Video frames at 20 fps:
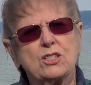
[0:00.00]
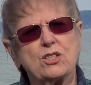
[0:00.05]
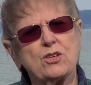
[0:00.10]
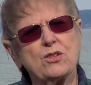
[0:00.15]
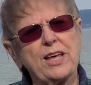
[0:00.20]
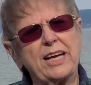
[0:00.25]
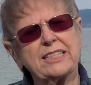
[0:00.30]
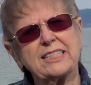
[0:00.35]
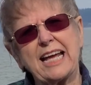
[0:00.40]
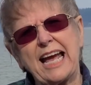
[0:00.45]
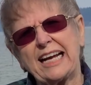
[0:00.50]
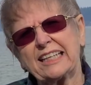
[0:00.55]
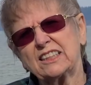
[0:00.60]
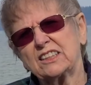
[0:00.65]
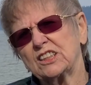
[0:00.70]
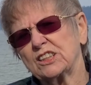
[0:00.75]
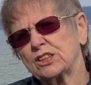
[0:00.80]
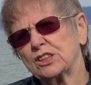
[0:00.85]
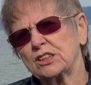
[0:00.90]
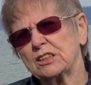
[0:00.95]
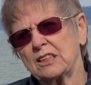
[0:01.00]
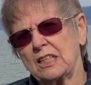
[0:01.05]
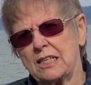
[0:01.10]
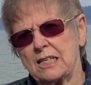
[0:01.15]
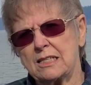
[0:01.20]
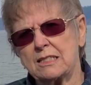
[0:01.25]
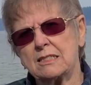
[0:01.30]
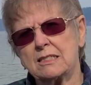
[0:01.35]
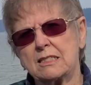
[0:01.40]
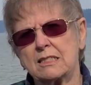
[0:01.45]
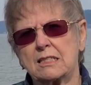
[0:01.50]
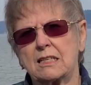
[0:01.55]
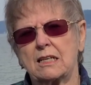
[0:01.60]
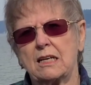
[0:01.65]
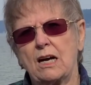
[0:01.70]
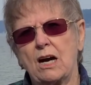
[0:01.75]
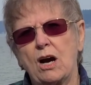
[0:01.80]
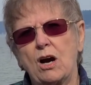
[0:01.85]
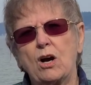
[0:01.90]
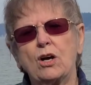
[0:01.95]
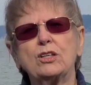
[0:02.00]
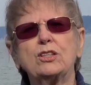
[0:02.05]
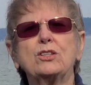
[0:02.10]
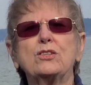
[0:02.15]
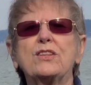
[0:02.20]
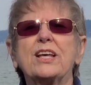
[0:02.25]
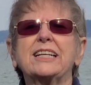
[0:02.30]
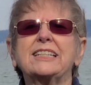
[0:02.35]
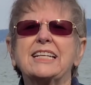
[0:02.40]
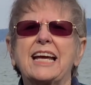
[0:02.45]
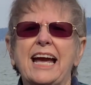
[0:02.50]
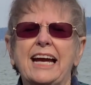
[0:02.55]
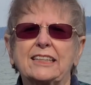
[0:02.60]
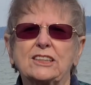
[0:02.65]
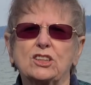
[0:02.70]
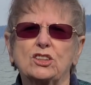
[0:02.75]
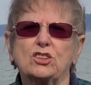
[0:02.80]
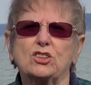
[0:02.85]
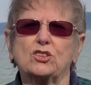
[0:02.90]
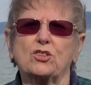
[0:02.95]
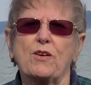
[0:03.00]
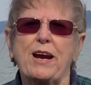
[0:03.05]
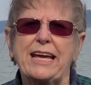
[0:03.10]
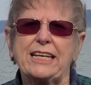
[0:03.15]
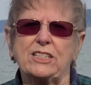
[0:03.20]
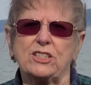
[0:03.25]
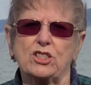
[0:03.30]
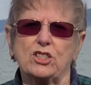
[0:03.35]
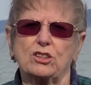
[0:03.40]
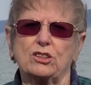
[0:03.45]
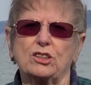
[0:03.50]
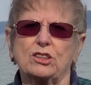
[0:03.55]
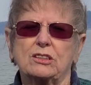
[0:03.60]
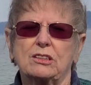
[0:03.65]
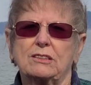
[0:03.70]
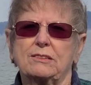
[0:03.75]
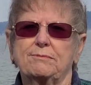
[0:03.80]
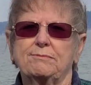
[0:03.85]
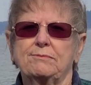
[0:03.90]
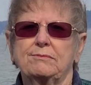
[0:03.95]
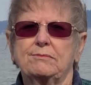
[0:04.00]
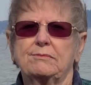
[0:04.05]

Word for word: Do they tax their sons or do they tax strangers?